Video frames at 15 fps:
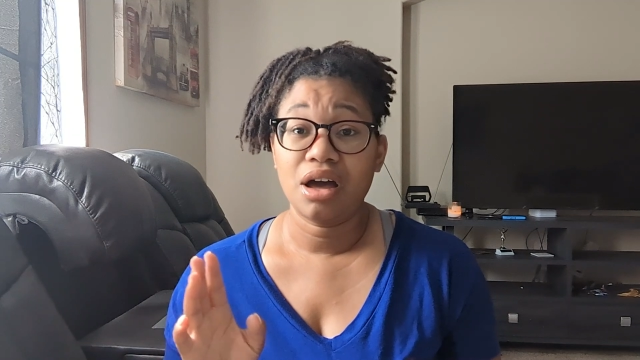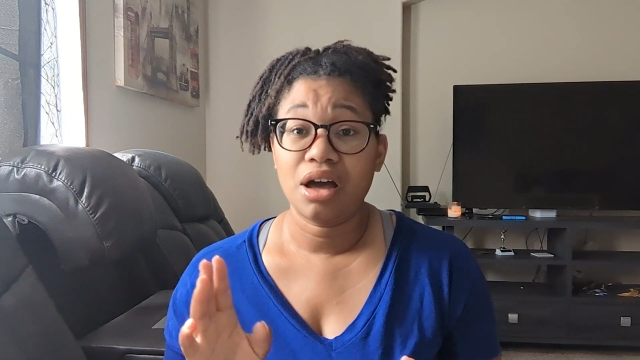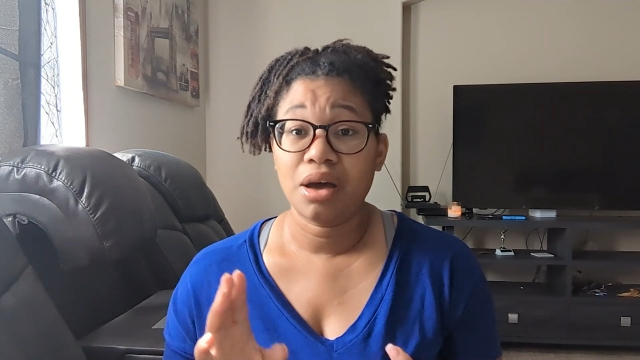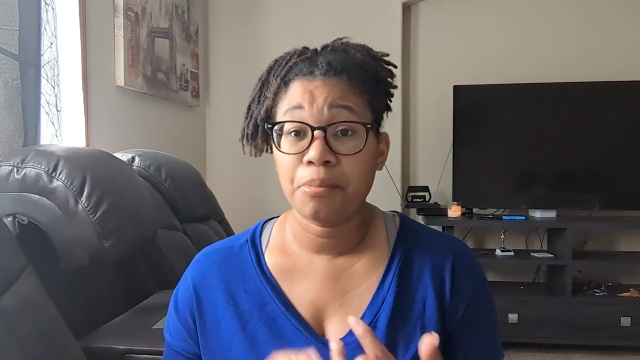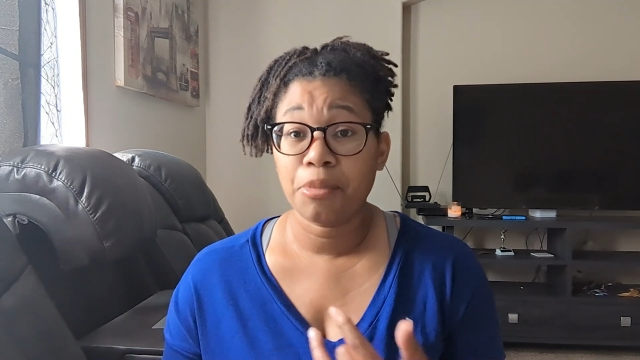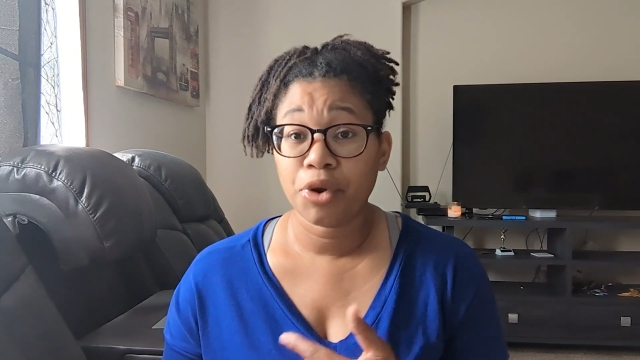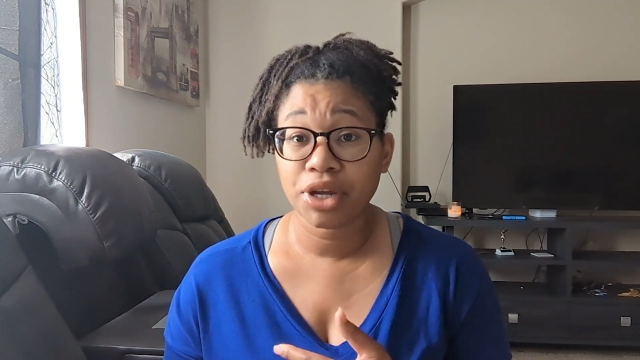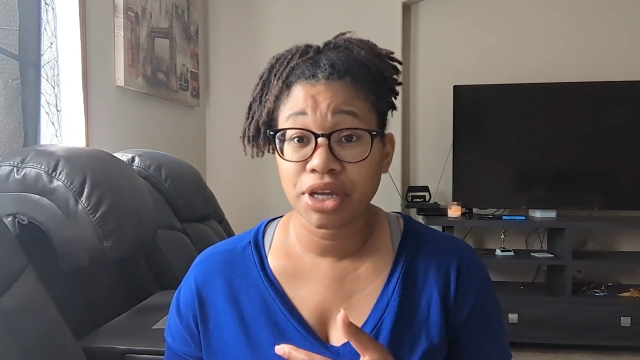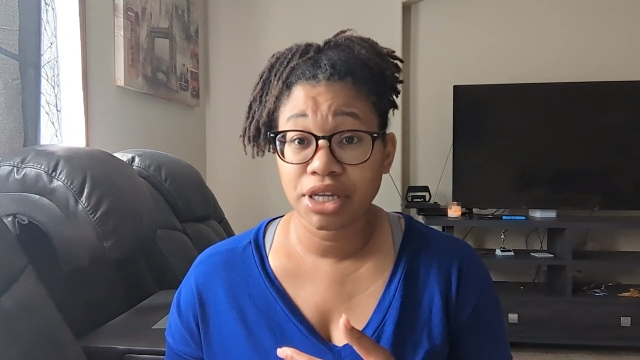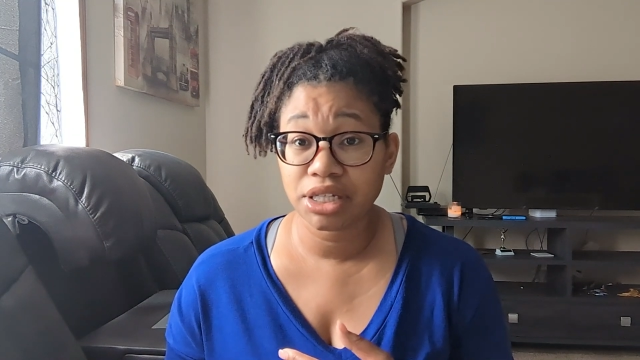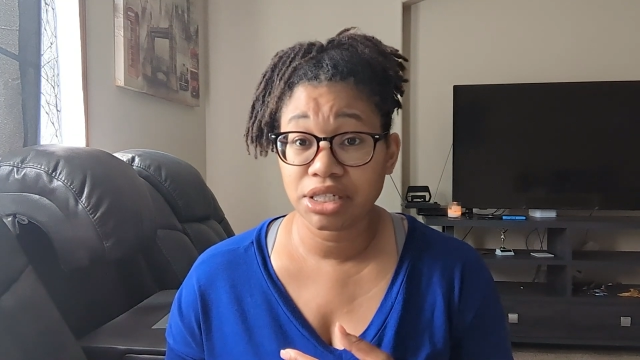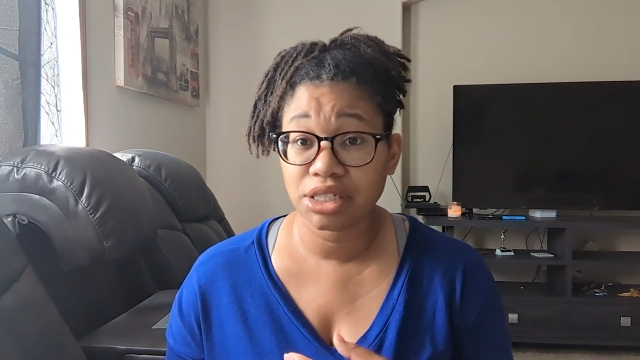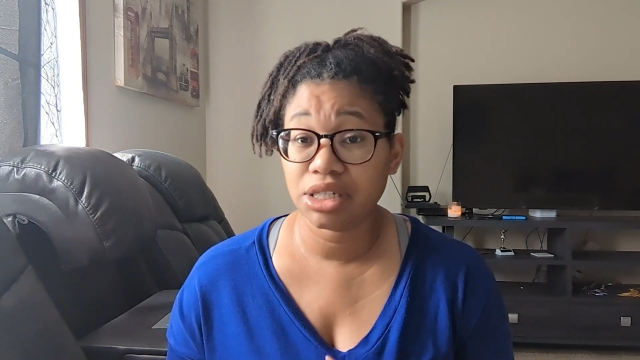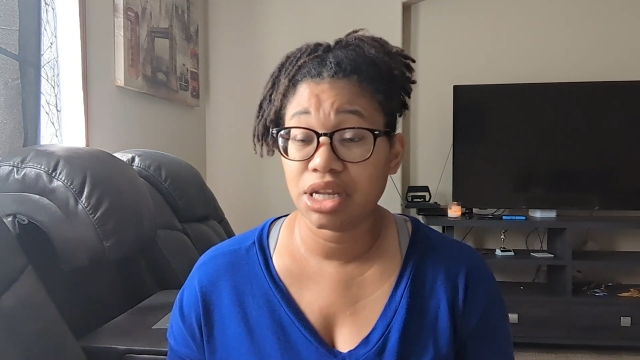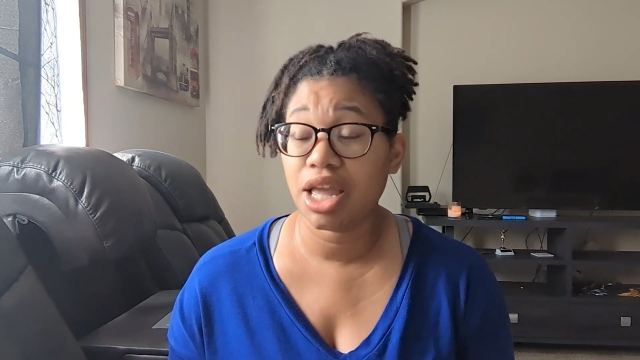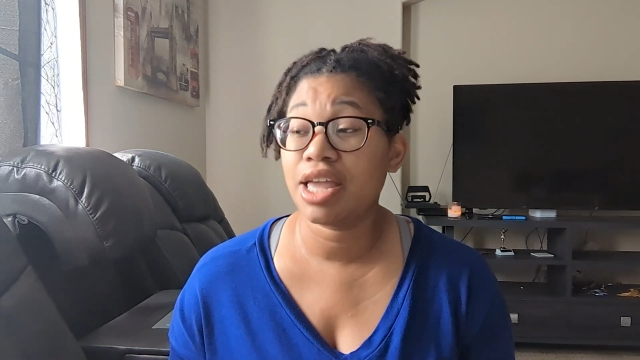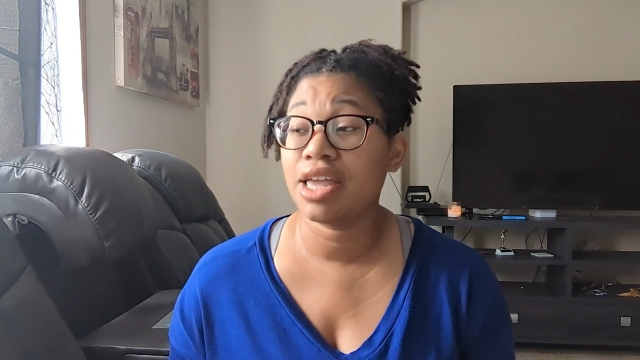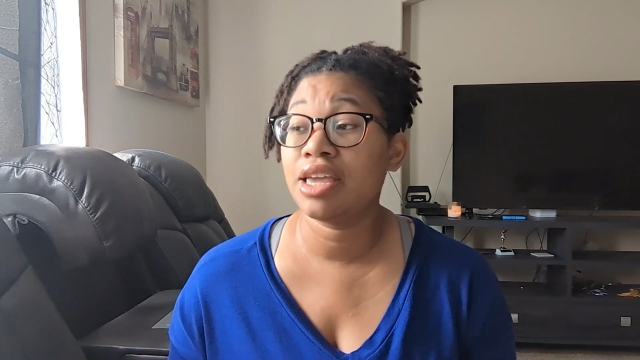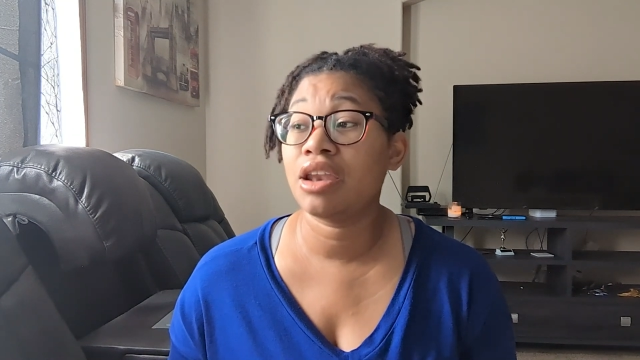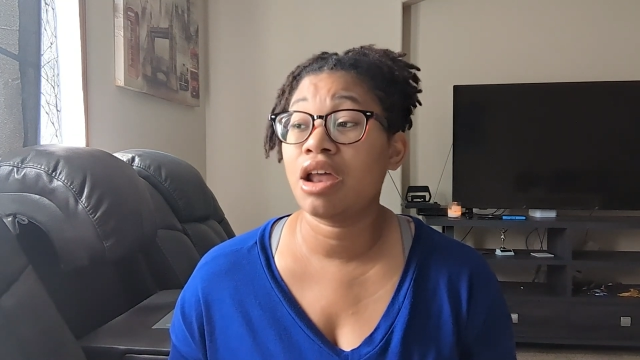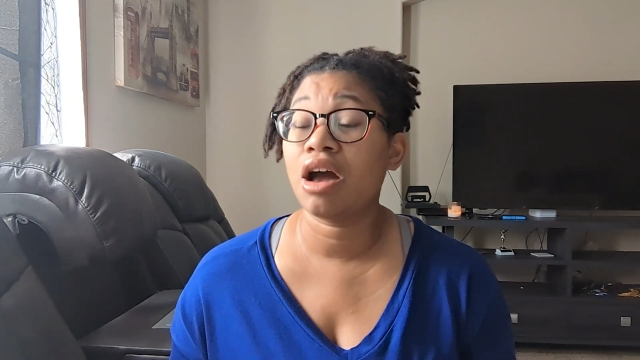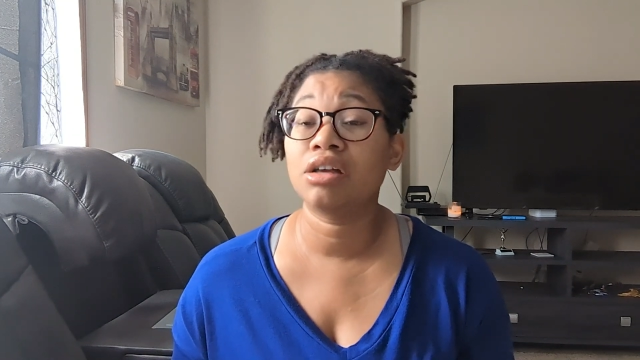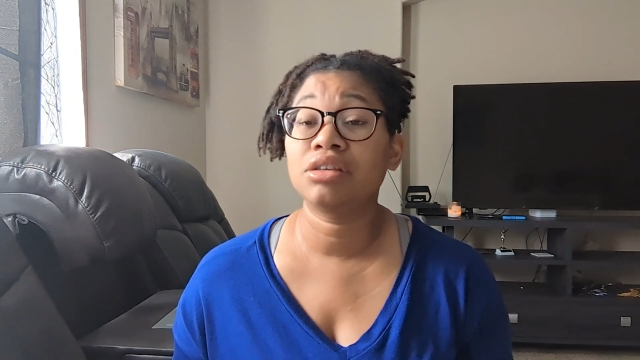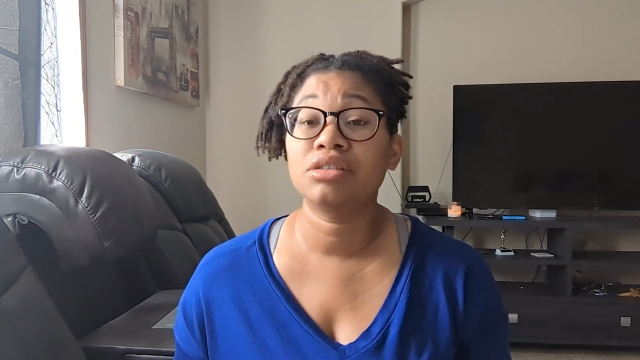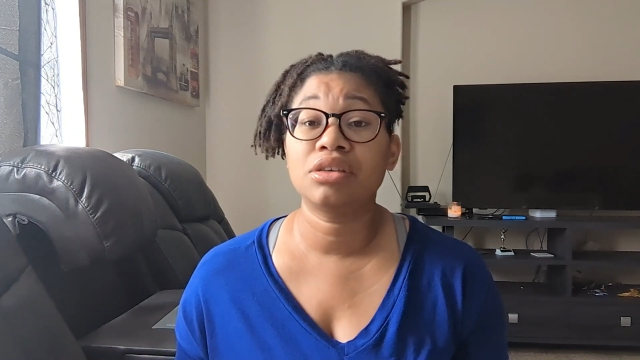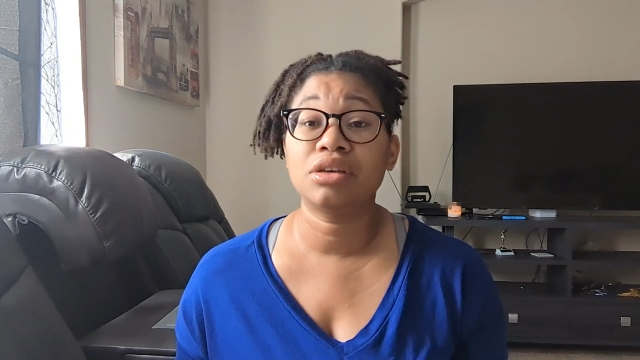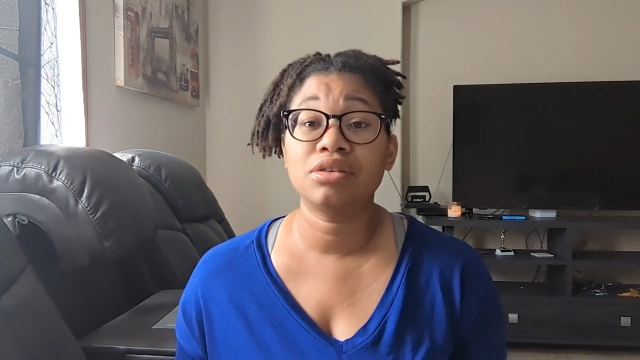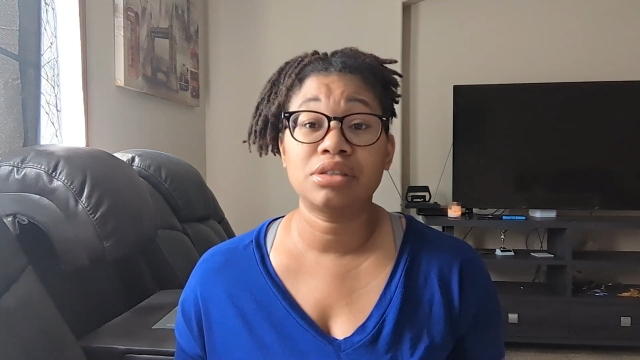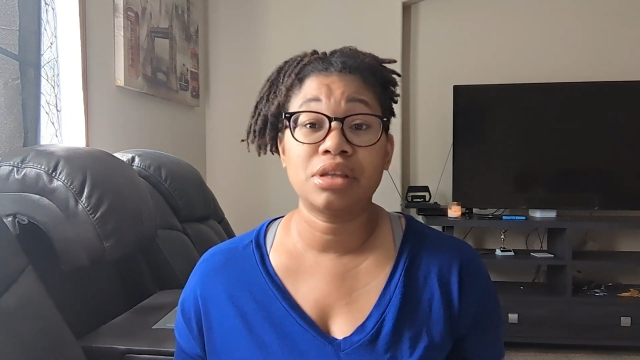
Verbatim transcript: a mortgage, and also